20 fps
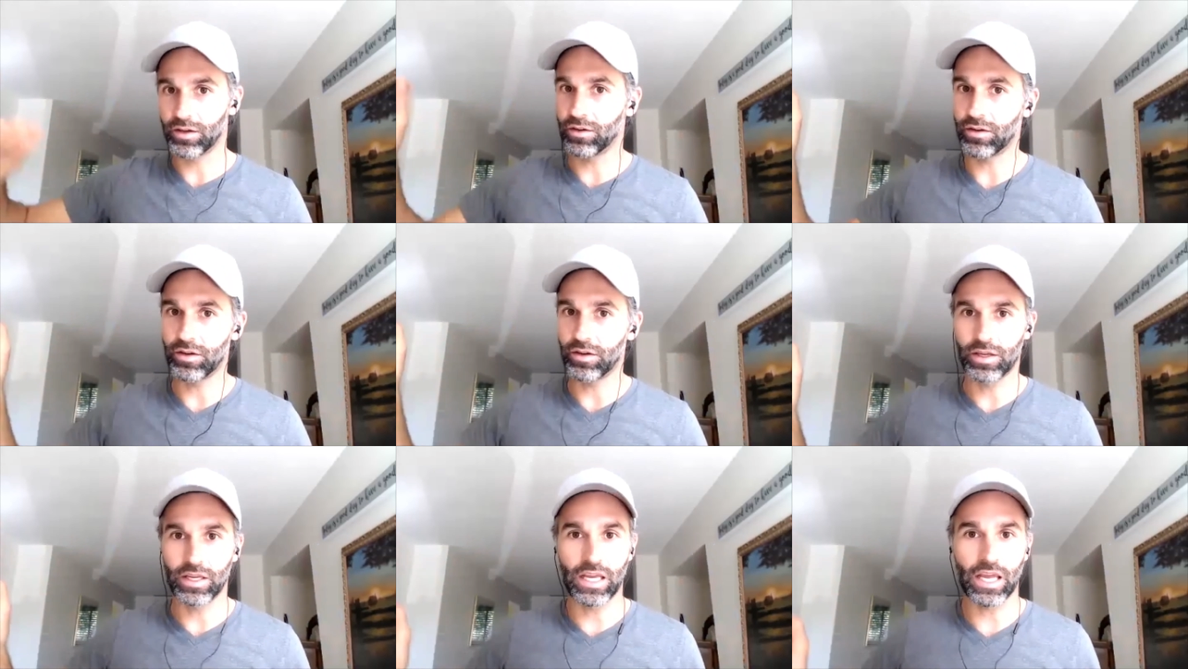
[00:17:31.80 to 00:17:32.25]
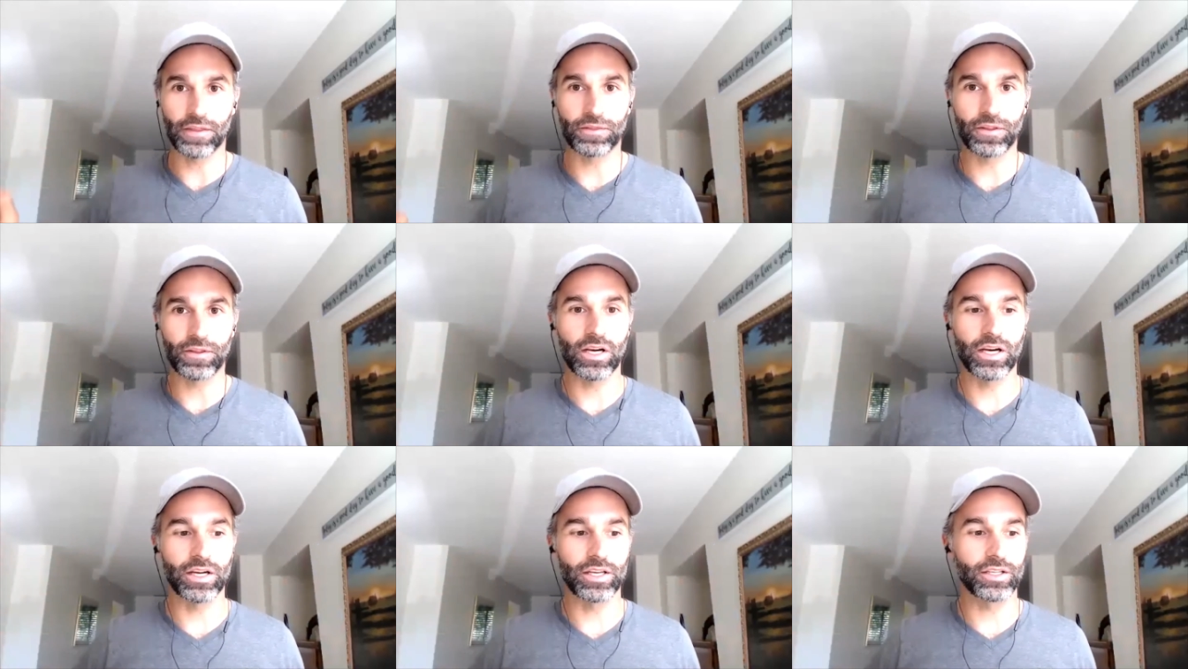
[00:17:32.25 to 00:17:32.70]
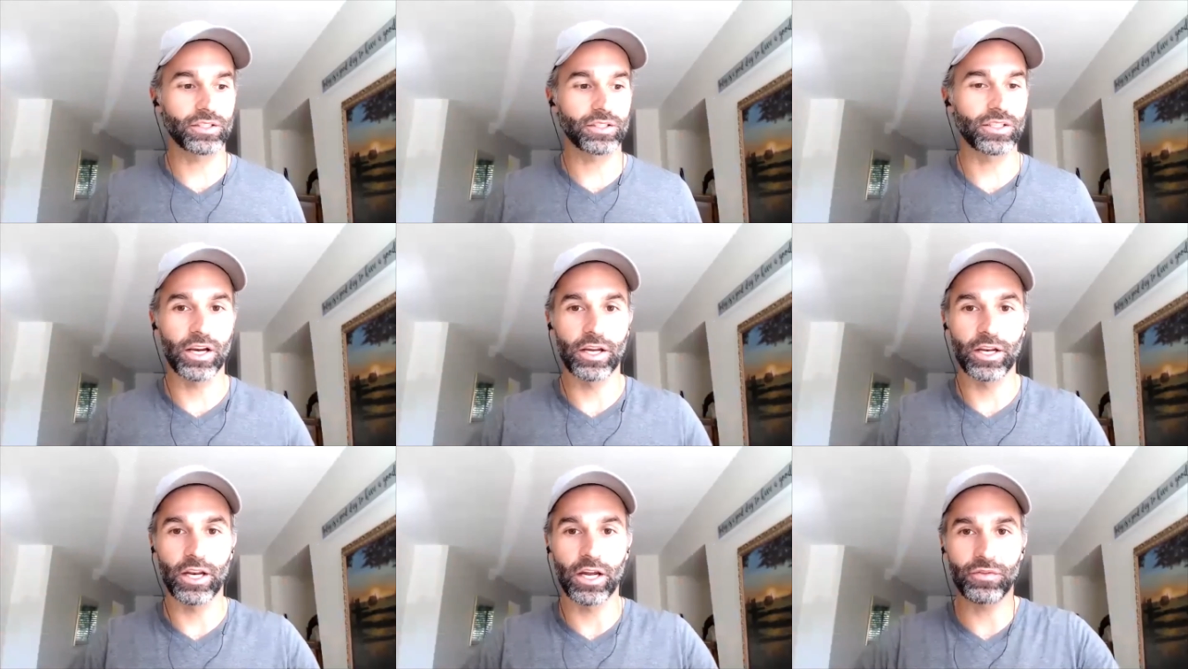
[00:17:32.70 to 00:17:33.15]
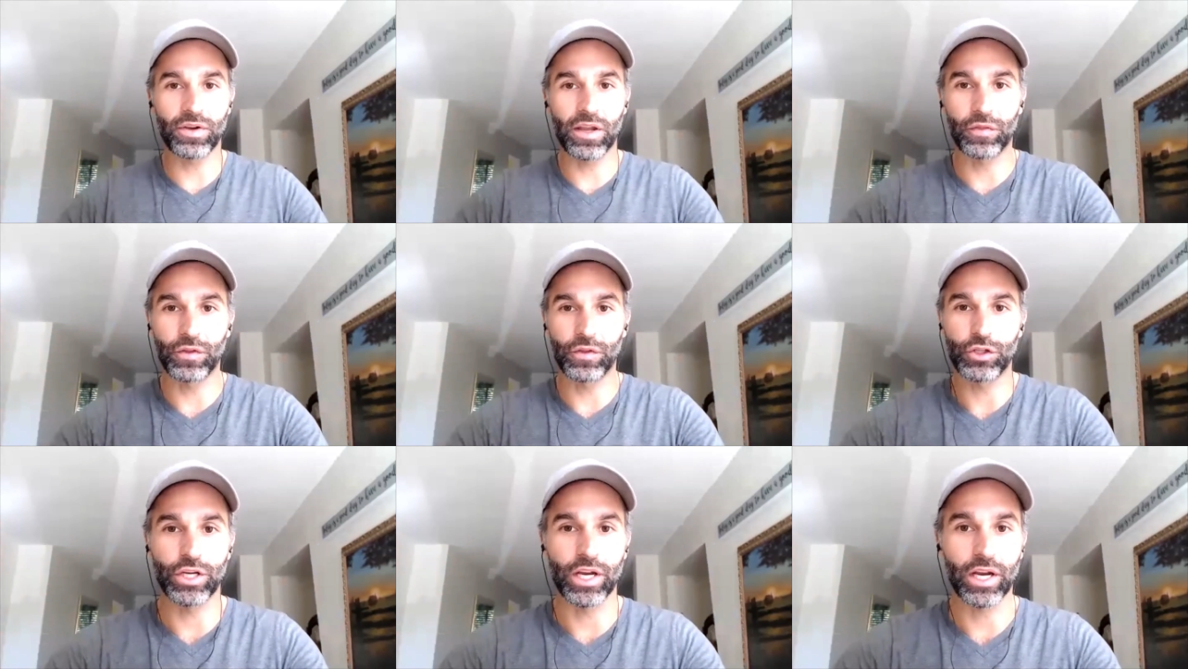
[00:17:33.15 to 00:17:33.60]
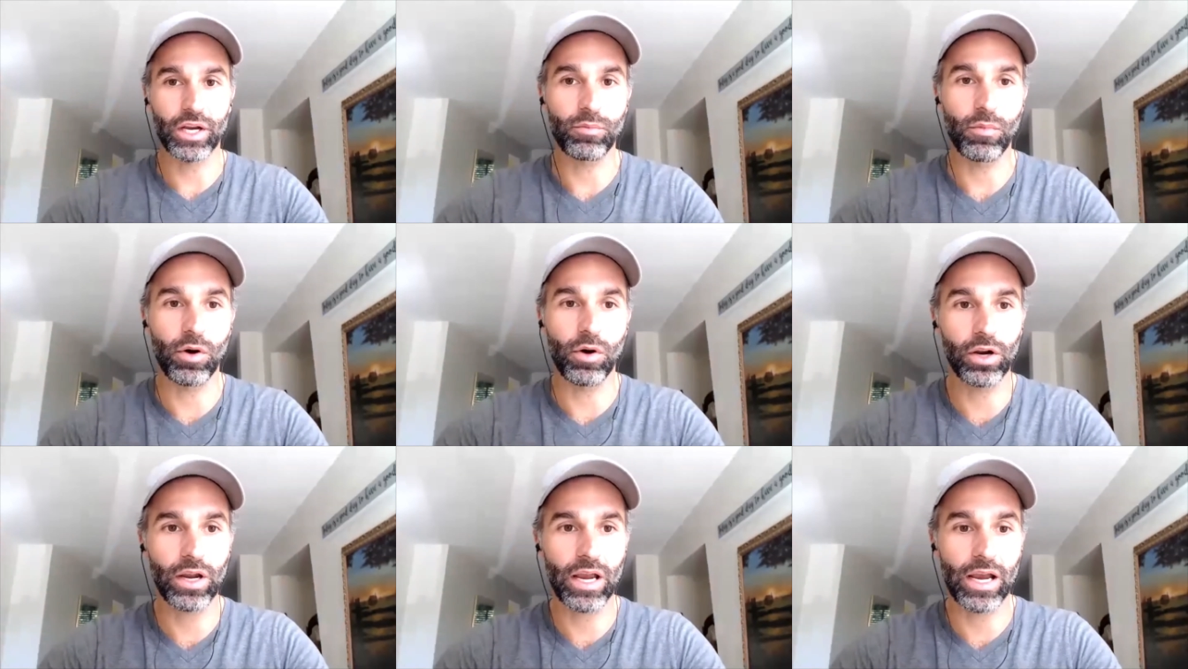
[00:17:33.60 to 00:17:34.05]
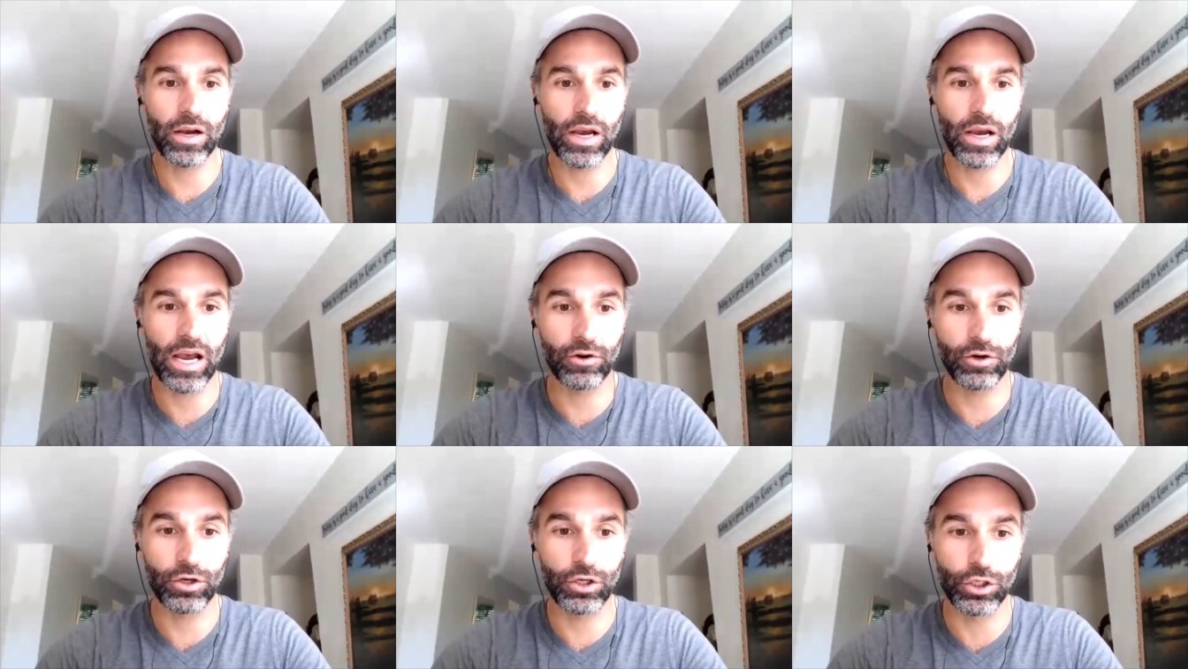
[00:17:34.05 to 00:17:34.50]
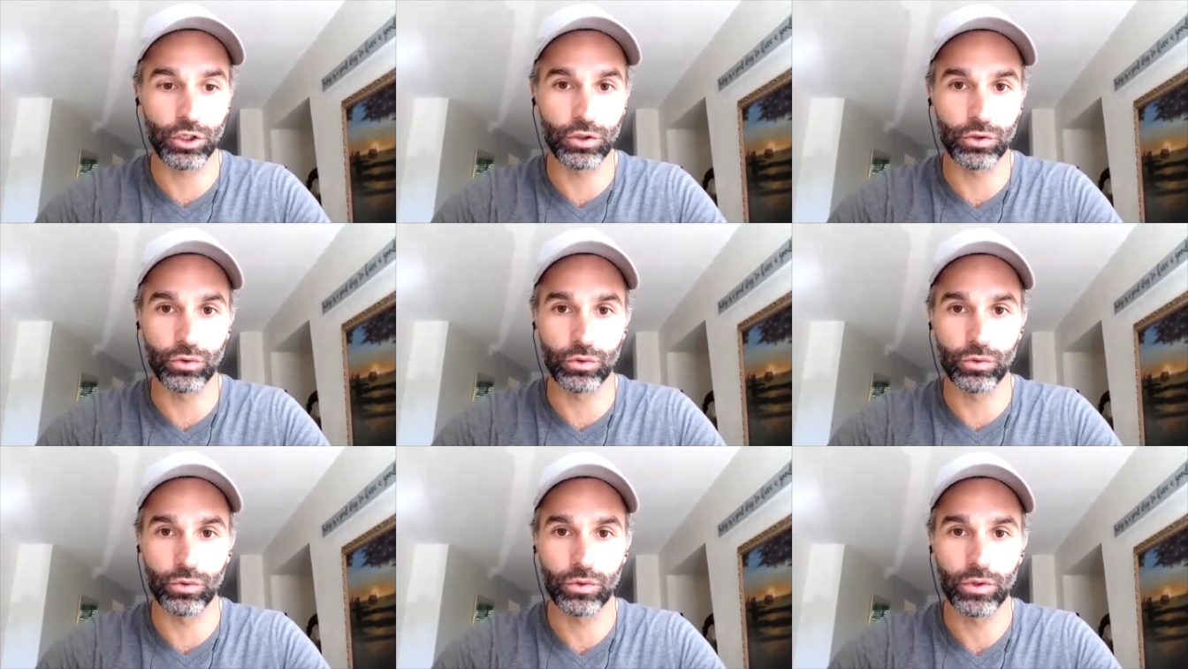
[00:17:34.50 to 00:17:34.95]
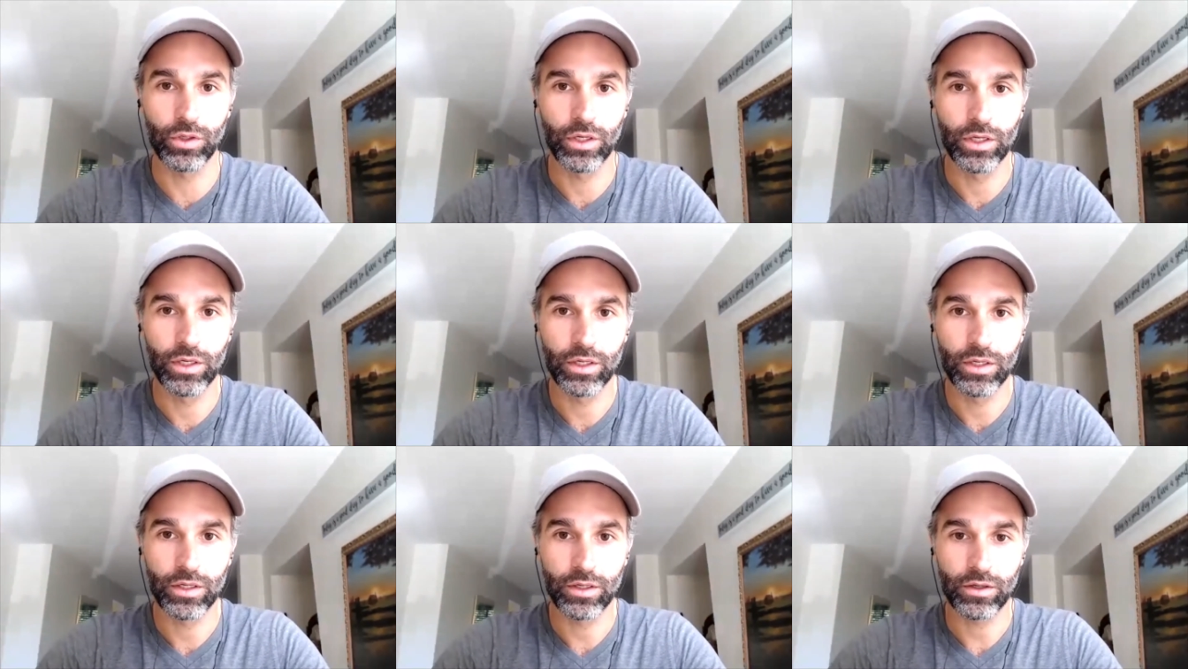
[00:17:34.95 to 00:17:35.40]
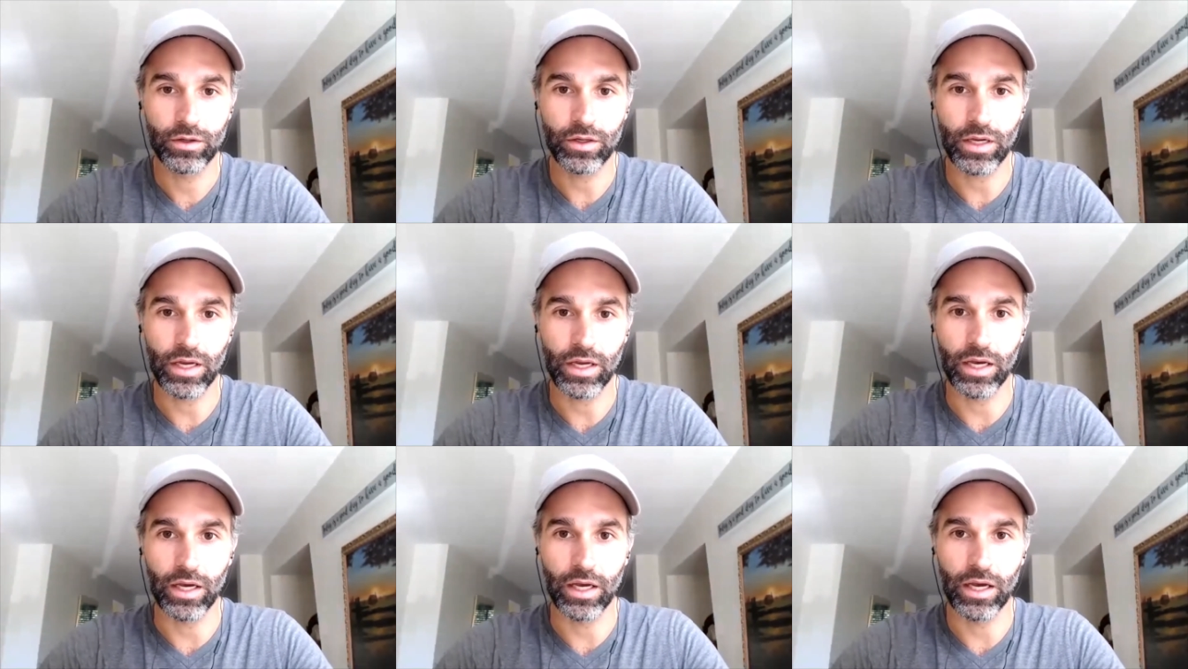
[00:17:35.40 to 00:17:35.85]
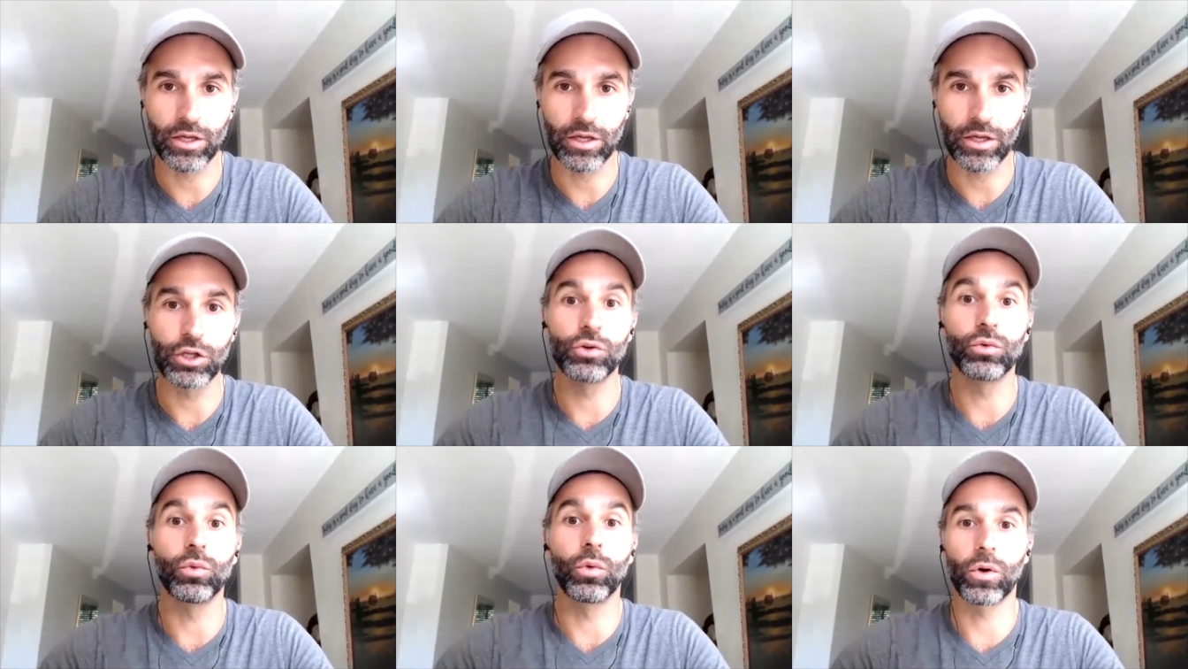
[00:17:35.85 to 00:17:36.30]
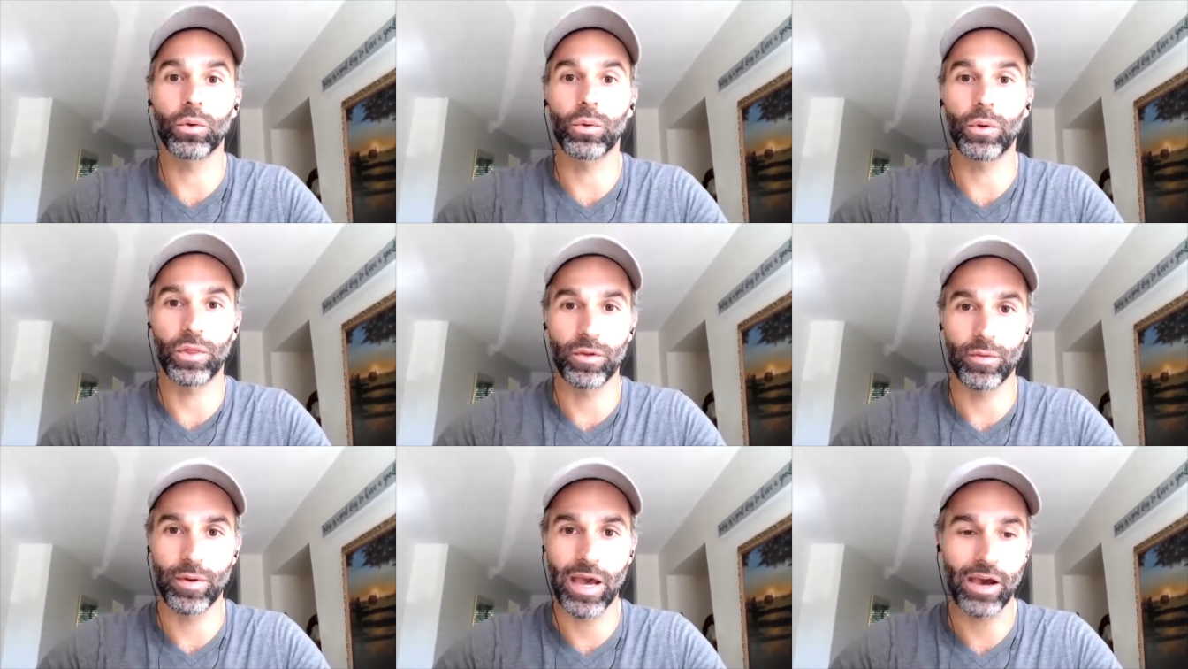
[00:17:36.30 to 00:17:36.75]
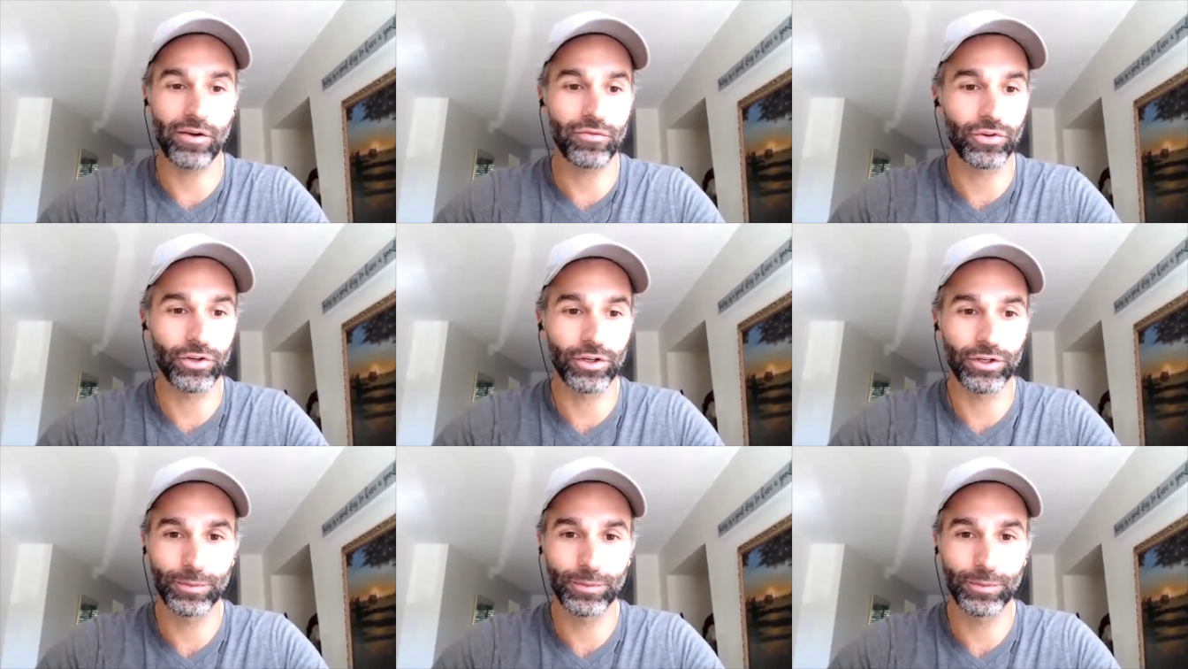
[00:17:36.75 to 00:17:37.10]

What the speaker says: get the kind of sign off, get the check mark? How do you work with them after?